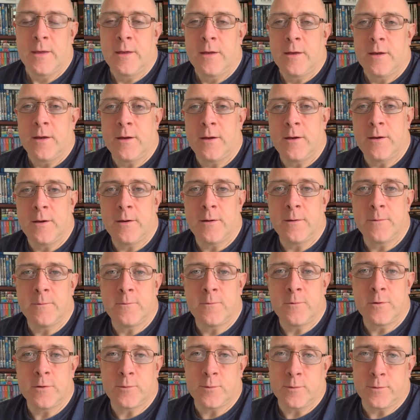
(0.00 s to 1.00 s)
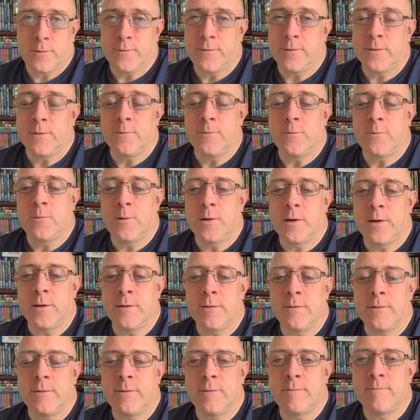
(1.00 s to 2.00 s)
which was filmed
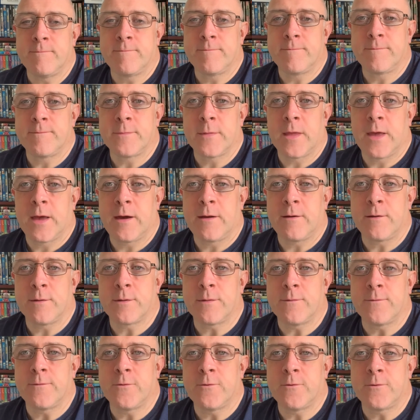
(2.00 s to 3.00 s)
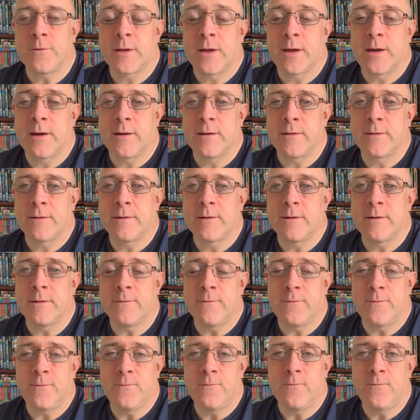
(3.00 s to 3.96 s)
when Harrison Ford had a